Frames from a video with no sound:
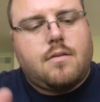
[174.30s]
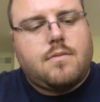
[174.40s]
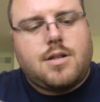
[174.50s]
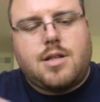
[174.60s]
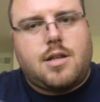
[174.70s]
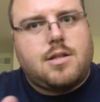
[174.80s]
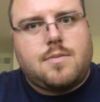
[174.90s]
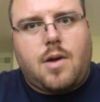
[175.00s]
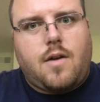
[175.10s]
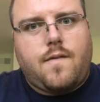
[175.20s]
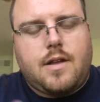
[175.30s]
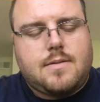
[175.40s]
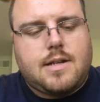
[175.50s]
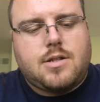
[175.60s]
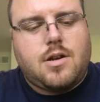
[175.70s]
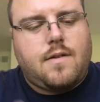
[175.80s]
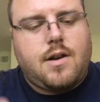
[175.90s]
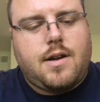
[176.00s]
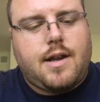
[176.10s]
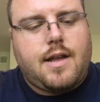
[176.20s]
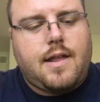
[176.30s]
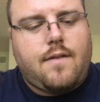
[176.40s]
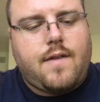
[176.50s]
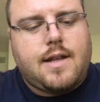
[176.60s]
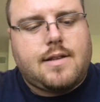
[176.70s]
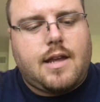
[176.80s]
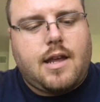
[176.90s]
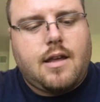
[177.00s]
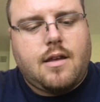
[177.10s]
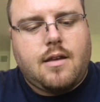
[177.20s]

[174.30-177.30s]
Just a small Phillips head screwdriver. You don't have to get anything fancy.